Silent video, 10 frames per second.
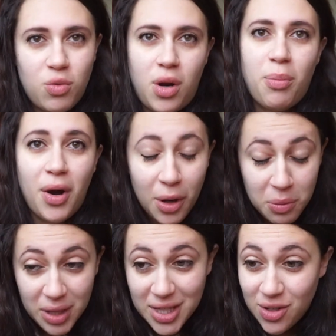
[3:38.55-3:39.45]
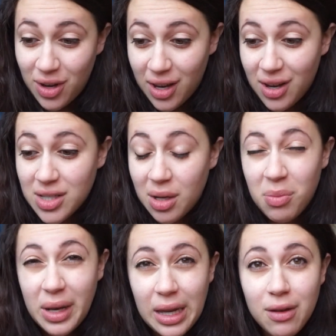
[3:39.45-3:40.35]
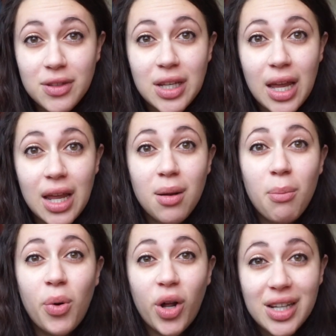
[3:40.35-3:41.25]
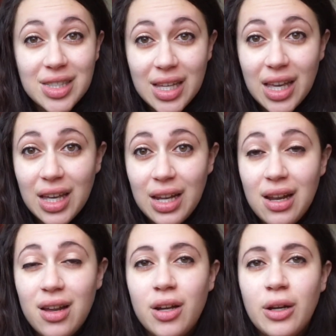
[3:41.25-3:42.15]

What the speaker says: We're proud Mediterraneans that believed in political